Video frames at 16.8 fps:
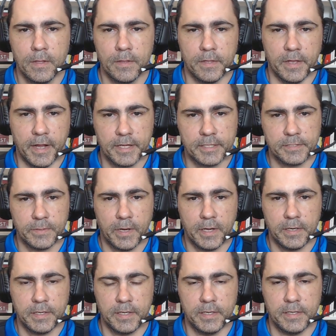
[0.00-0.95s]
The next
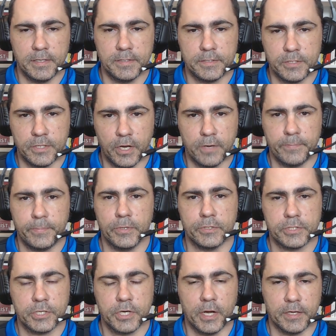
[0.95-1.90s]
one is you don't
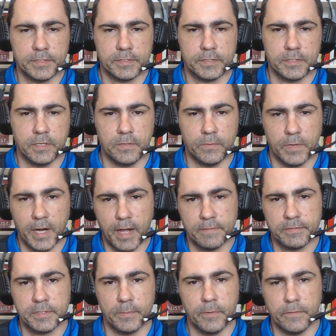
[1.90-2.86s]
build trust. So you want to
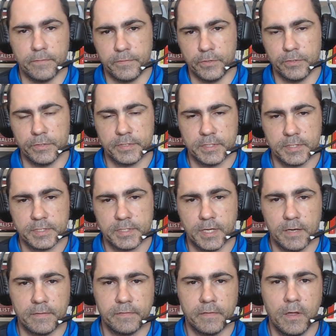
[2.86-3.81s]
have some reviews and
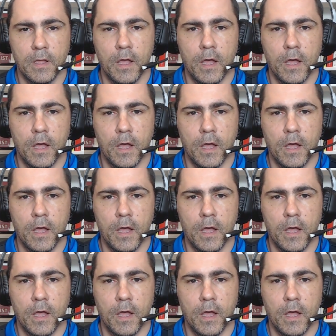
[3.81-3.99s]
stuff.